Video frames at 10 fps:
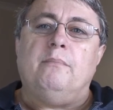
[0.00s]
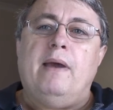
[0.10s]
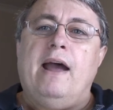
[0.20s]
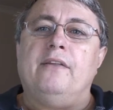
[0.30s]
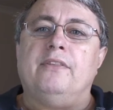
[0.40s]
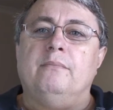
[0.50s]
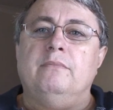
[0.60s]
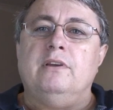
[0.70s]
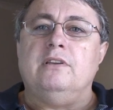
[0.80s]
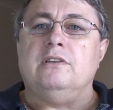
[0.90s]
about
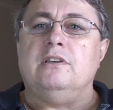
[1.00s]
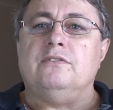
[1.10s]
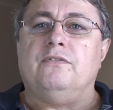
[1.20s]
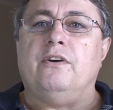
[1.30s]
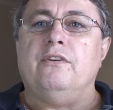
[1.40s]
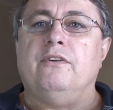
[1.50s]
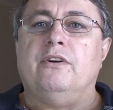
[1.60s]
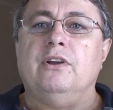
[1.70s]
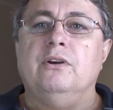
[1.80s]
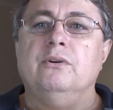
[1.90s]
them is very,
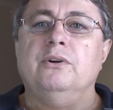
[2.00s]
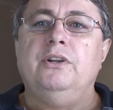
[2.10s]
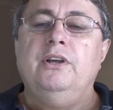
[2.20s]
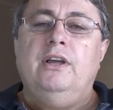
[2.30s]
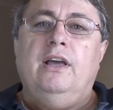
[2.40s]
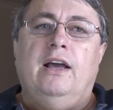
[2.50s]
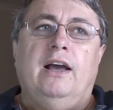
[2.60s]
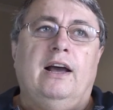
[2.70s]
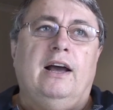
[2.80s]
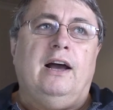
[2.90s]
very good
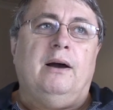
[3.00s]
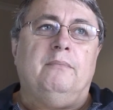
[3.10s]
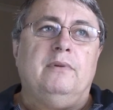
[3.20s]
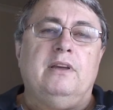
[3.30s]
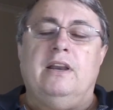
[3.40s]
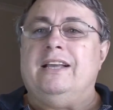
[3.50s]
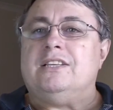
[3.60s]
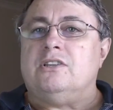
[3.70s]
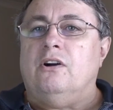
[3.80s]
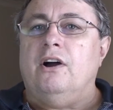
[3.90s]
and
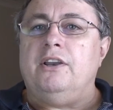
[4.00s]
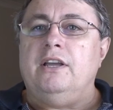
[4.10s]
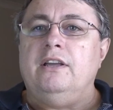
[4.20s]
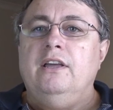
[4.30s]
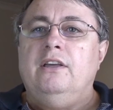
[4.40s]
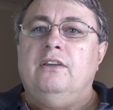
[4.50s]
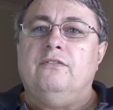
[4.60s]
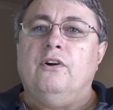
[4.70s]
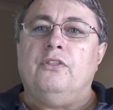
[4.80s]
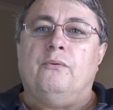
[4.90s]
exciting.
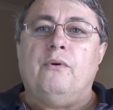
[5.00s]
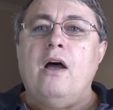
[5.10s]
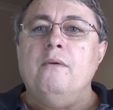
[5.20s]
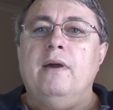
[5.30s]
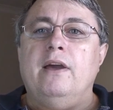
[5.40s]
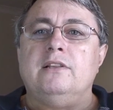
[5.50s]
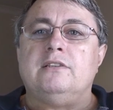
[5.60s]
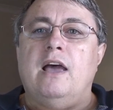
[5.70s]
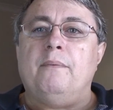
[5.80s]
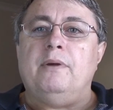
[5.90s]
You've got the
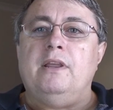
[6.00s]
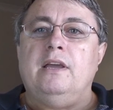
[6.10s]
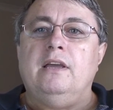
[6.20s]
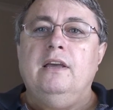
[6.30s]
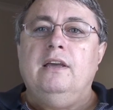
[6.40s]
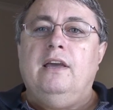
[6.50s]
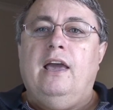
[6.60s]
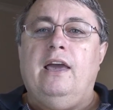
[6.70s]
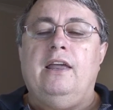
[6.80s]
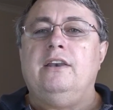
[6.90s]
romance happening,
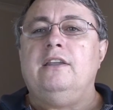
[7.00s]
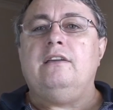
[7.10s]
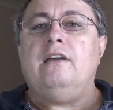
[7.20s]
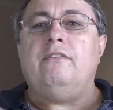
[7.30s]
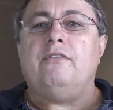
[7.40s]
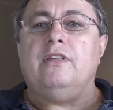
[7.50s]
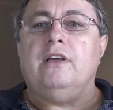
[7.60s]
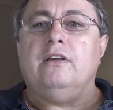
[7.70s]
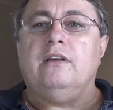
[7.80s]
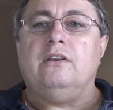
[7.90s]
and
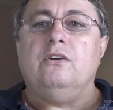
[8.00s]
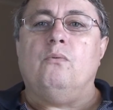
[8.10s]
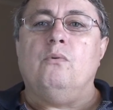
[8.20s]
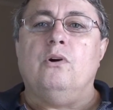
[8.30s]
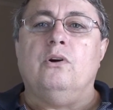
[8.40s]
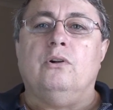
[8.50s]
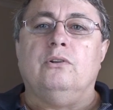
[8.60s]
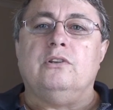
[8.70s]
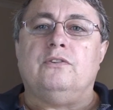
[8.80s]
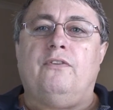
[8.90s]
everything in your
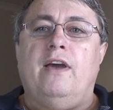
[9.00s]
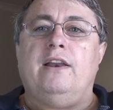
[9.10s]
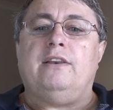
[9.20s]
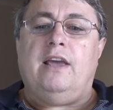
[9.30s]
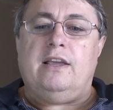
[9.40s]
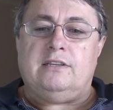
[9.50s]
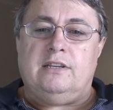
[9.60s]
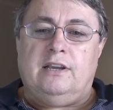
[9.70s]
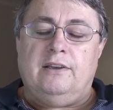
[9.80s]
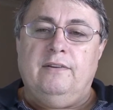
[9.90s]
world is
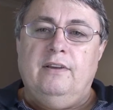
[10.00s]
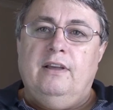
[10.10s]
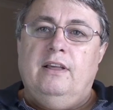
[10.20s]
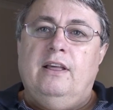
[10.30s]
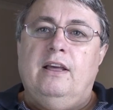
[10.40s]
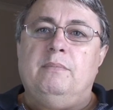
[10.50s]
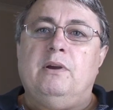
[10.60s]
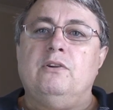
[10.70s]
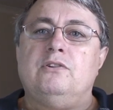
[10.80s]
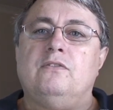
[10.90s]
fantastic
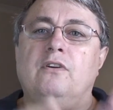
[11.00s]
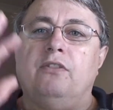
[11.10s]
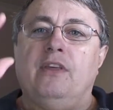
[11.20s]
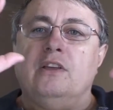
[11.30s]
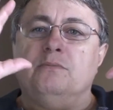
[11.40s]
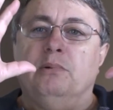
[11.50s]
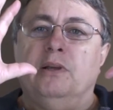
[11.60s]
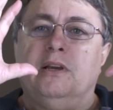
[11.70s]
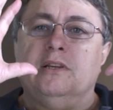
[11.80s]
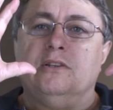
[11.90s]
because you've got those
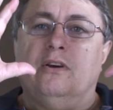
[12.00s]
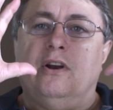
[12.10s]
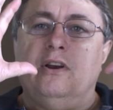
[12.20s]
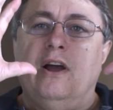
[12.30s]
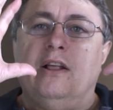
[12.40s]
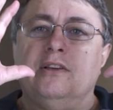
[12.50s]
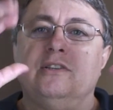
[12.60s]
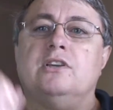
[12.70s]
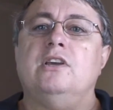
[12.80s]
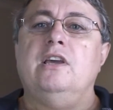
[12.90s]
blinkers on and you're only
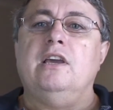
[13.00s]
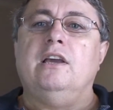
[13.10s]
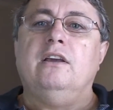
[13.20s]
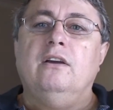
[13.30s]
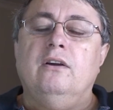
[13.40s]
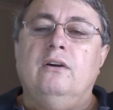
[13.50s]
seeing